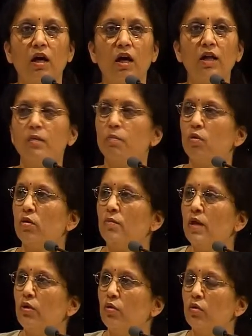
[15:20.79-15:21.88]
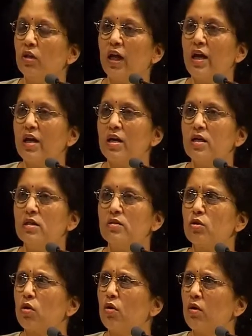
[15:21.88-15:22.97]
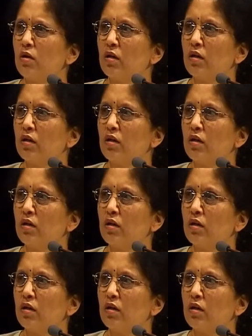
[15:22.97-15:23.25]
And the boatman looked there and he saw a